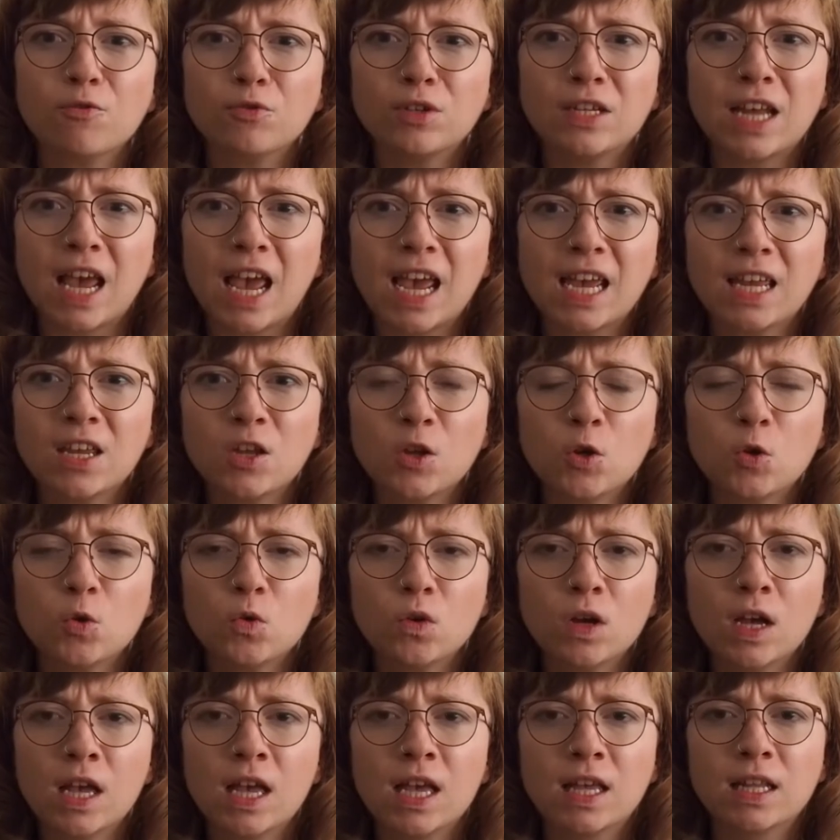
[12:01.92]
how dare
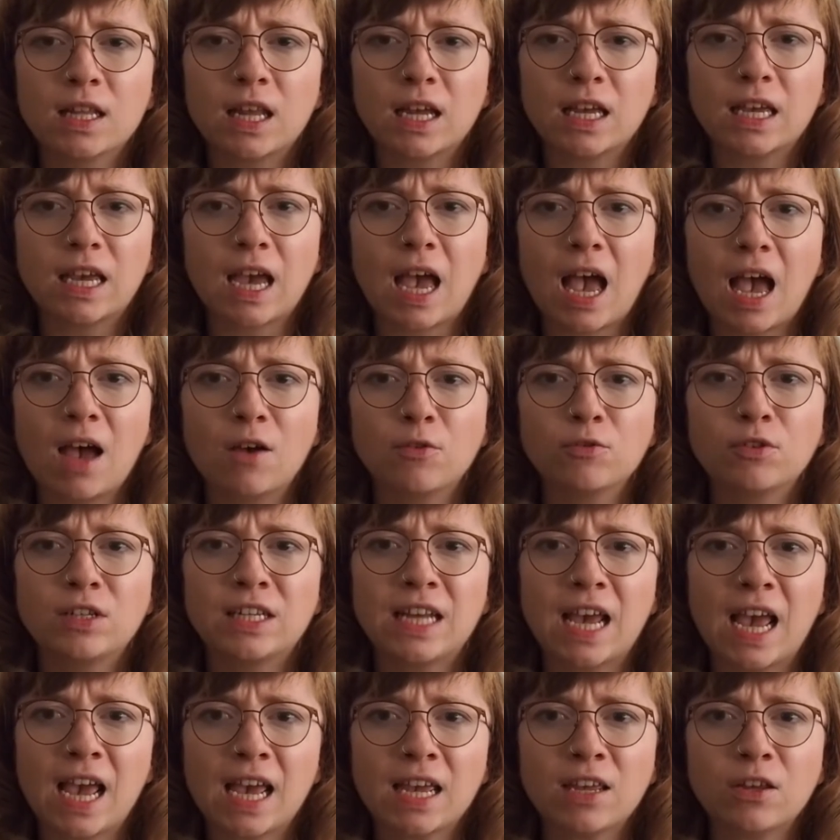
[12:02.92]
you? Like,
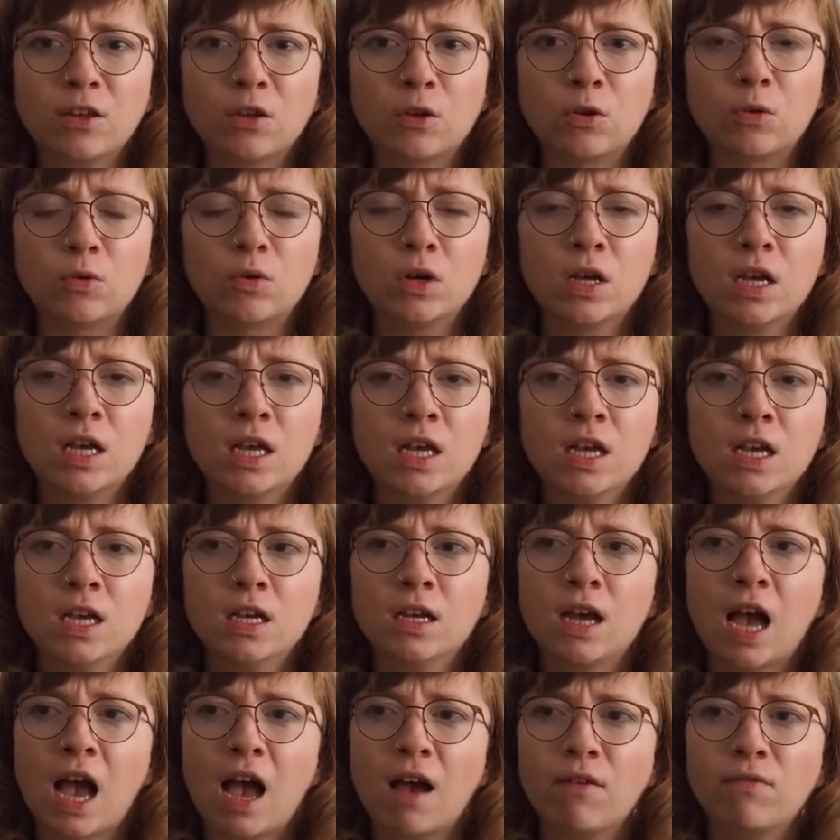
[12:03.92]
how dare you
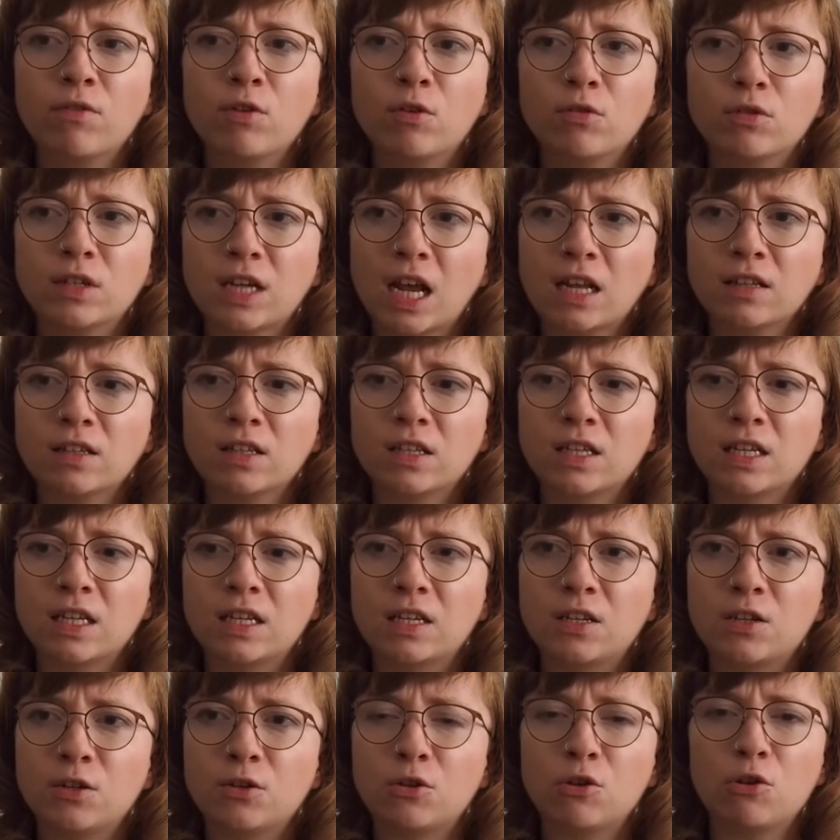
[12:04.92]
have the
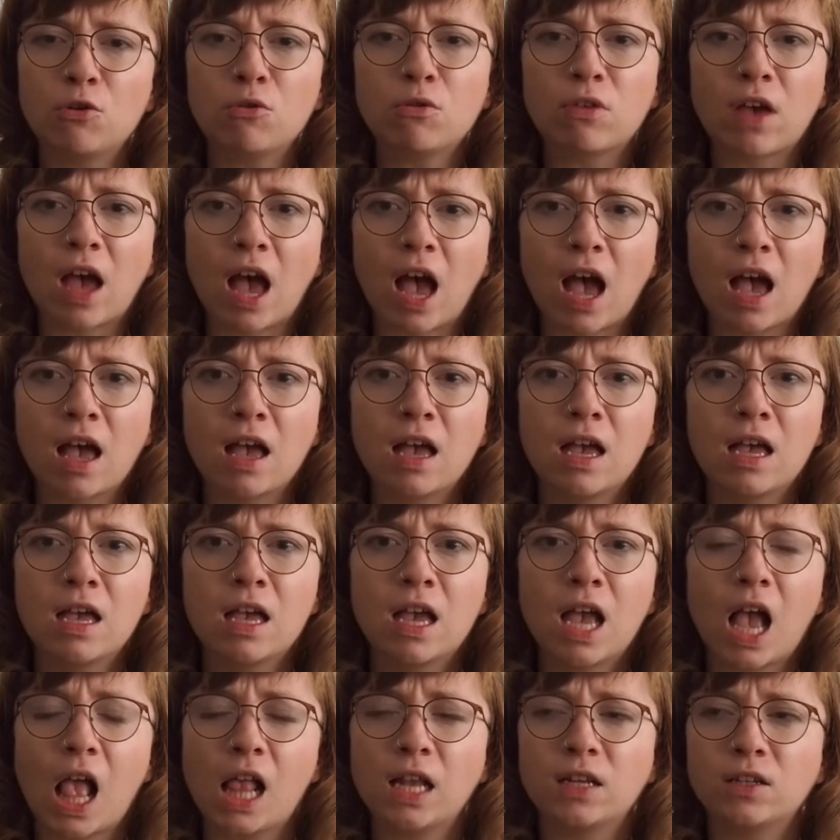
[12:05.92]
audacity to do
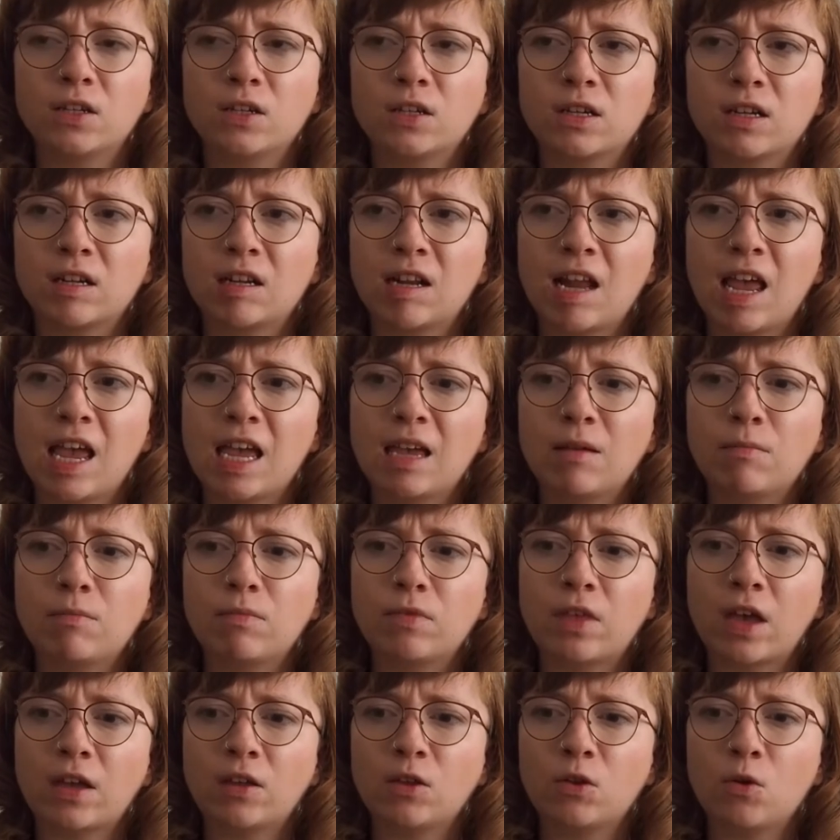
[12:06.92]
that and to
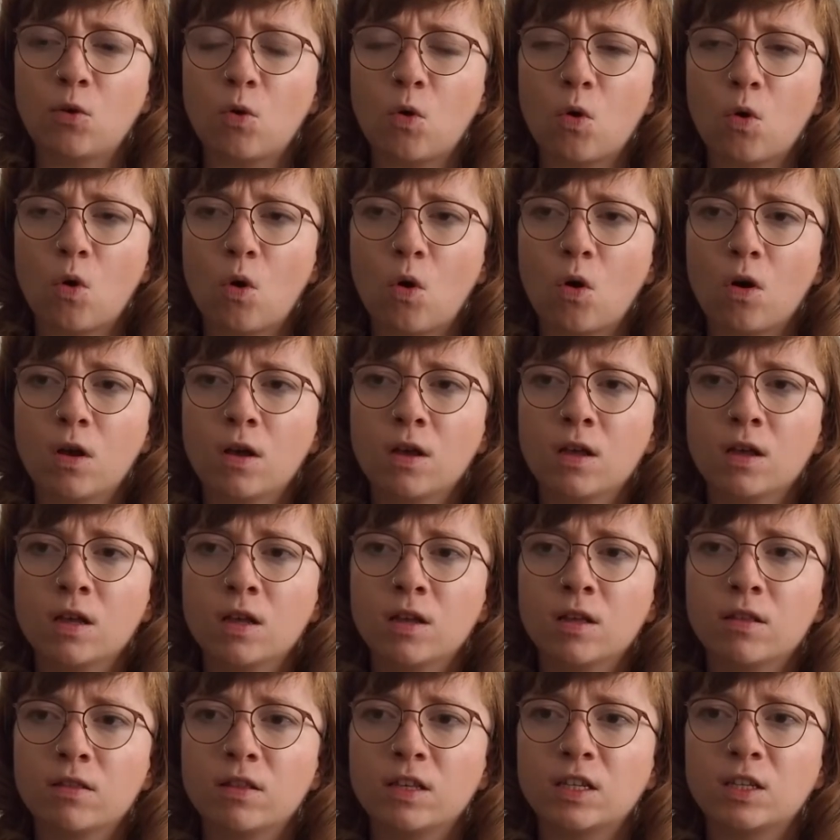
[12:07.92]
claim that
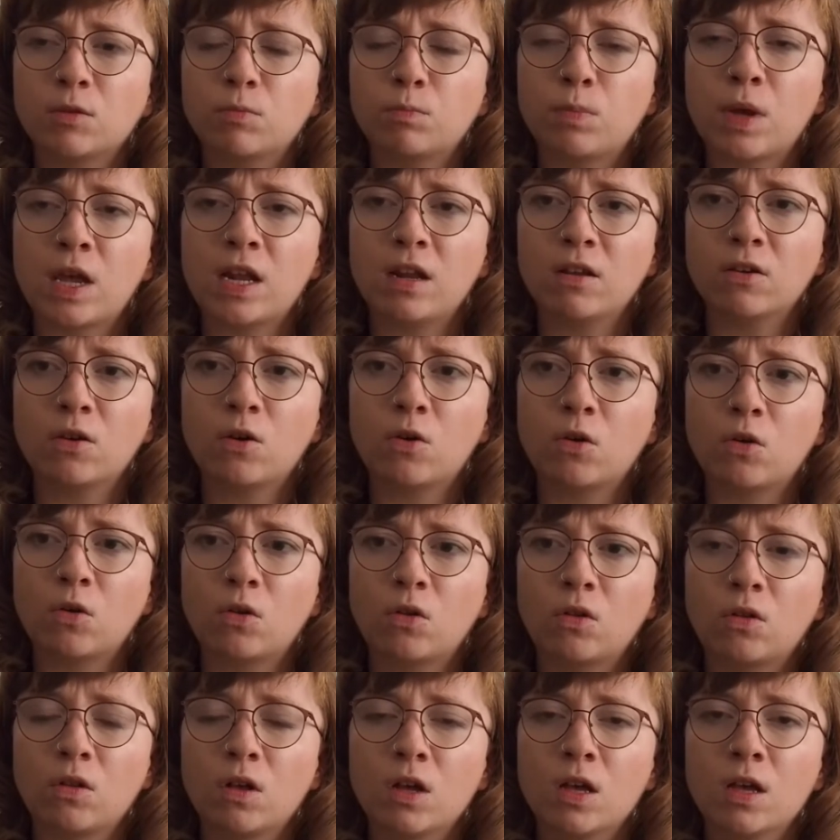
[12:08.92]
you're this
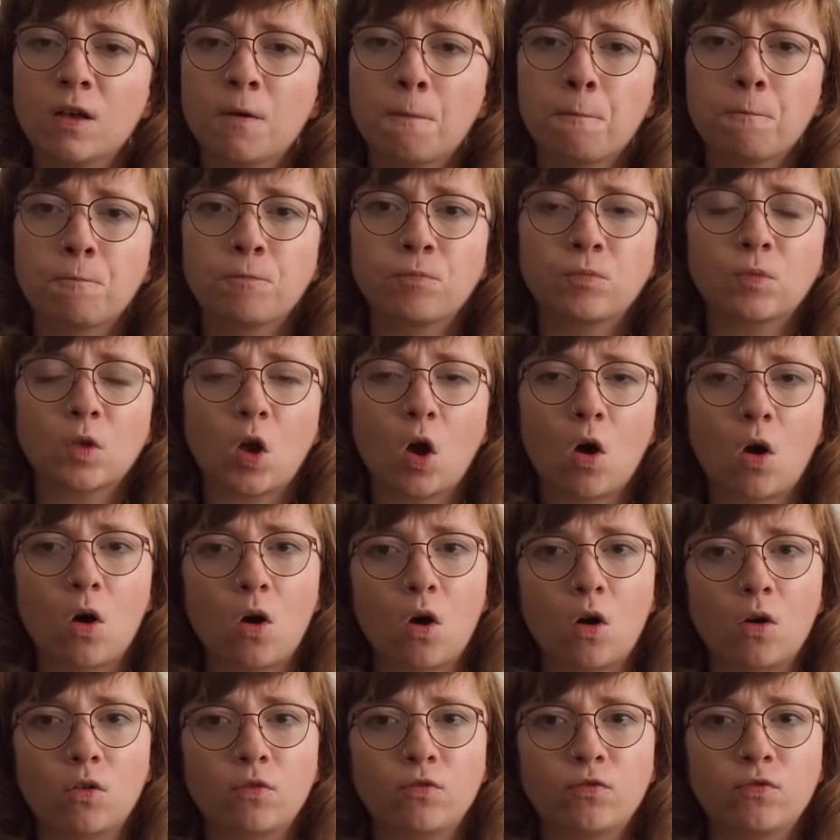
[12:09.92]
pinnacle
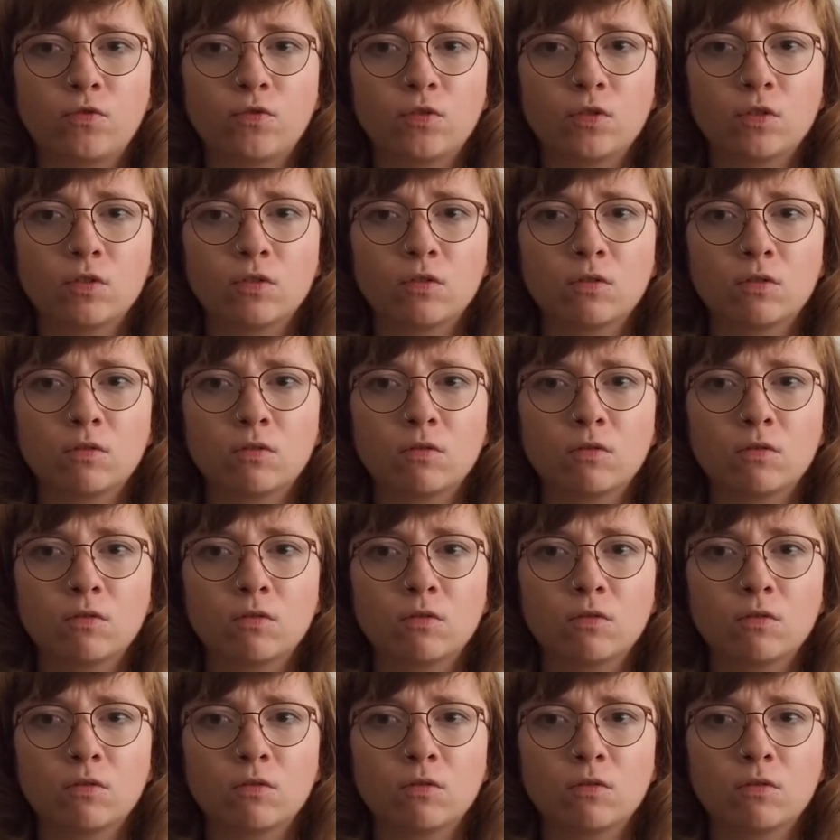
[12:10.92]
of